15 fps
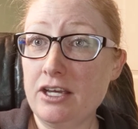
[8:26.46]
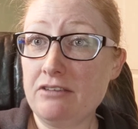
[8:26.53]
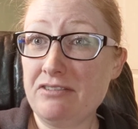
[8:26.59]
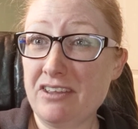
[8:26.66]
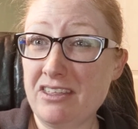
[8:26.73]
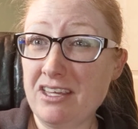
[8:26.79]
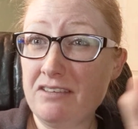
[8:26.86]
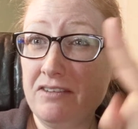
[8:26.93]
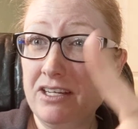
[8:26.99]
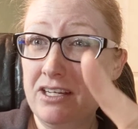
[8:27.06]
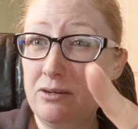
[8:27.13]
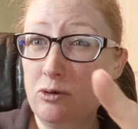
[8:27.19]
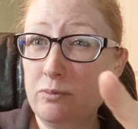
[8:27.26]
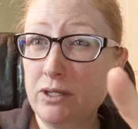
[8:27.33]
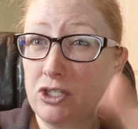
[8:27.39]
if I think of it,
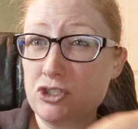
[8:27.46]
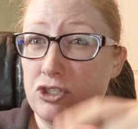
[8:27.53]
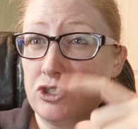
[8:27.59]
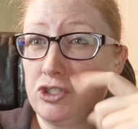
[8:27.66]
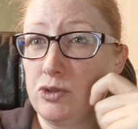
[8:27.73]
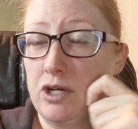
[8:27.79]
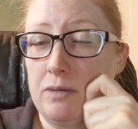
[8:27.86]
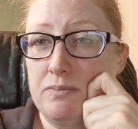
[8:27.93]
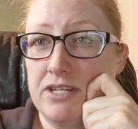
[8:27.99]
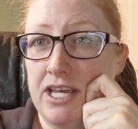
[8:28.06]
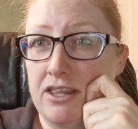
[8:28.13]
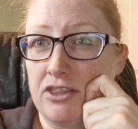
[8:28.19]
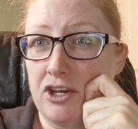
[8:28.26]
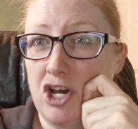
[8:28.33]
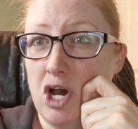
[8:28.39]
I will make sure to
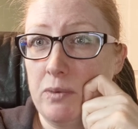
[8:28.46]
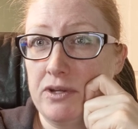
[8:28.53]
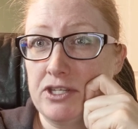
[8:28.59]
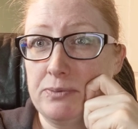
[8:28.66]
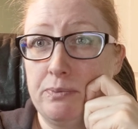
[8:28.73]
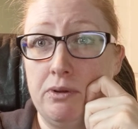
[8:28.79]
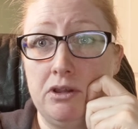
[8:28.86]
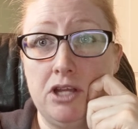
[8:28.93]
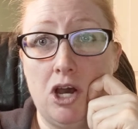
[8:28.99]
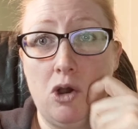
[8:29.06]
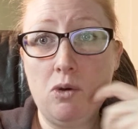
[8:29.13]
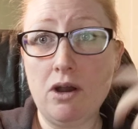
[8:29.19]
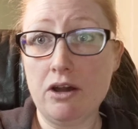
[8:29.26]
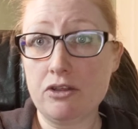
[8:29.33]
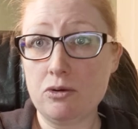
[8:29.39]
update in the comments
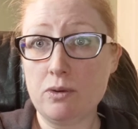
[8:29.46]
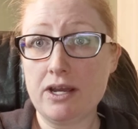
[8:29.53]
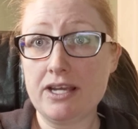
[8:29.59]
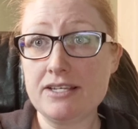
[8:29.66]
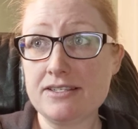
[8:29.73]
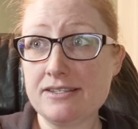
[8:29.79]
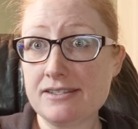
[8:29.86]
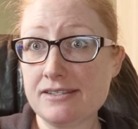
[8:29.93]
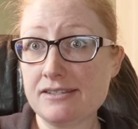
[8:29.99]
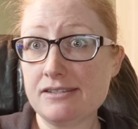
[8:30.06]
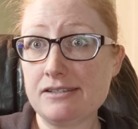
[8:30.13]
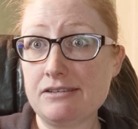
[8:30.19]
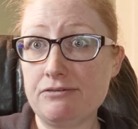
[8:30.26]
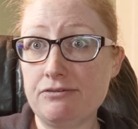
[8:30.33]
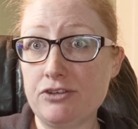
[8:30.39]
below. Otherwise,
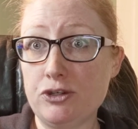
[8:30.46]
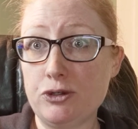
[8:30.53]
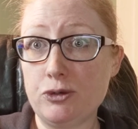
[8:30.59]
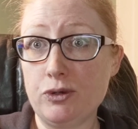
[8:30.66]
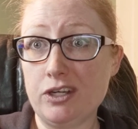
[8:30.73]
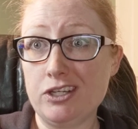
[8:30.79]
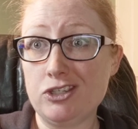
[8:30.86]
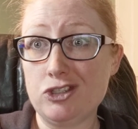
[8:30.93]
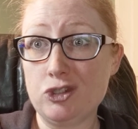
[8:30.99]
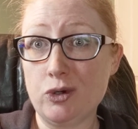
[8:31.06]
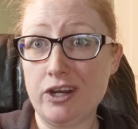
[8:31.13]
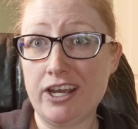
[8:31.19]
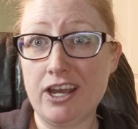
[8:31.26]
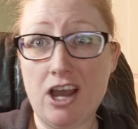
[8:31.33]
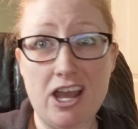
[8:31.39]
if you
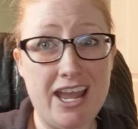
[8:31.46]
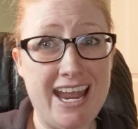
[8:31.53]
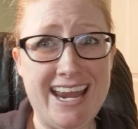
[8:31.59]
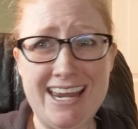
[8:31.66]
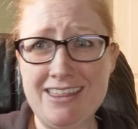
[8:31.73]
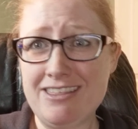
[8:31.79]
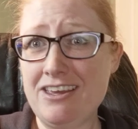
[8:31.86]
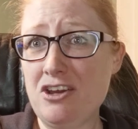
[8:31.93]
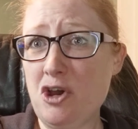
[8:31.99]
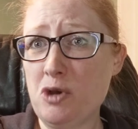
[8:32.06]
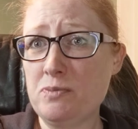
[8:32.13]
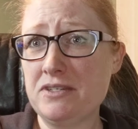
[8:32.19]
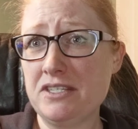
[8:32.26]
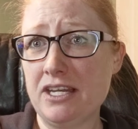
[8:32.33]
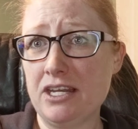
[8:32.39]
enjoy anything
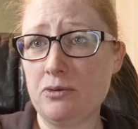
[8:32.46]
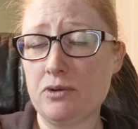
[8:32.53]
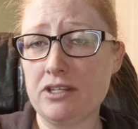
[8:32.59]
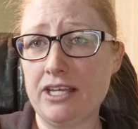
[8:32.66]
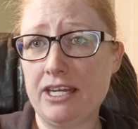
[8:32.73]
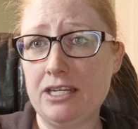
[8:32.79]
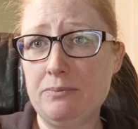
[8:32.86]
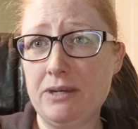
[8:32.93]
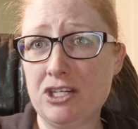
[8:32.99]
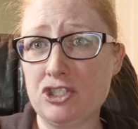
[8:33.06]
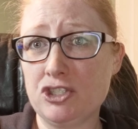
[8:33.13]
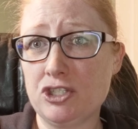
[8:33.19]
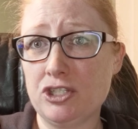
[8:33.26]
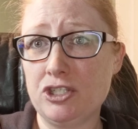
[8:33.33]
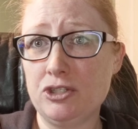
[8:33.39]
homesteading related, make
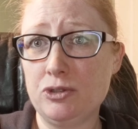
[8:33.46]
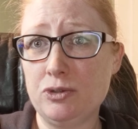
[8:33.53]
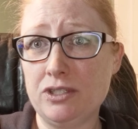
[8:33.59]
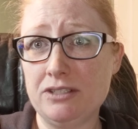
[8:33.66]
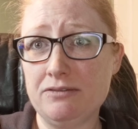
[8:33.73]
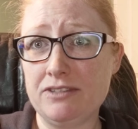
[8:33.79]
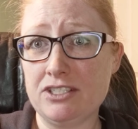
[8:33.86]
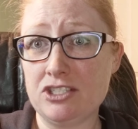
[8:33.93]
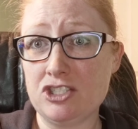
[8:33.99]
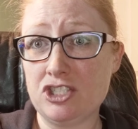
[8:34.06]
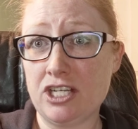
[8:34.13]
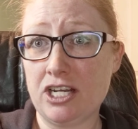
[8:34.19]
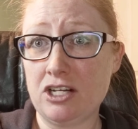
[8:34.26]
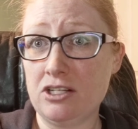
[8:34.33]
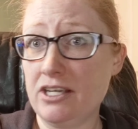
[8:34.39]
sure you give this
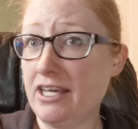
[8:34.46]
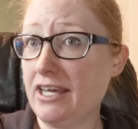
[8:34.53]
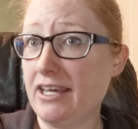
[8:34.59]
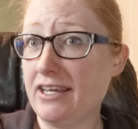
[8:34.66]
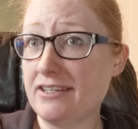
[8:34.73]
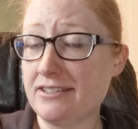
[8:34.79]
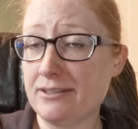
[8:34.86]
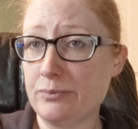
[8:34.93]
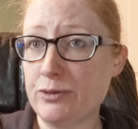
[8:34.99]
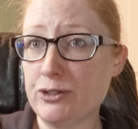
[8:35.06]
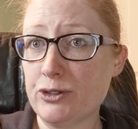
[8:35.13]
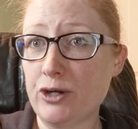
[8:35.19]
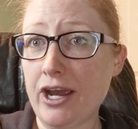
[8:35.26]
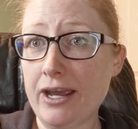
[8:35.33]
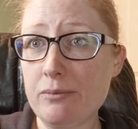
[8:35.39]
channel a
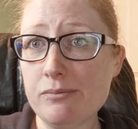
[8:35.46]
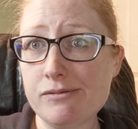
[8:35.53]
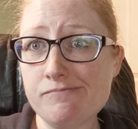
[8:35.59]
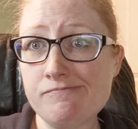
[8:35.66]
subscribe.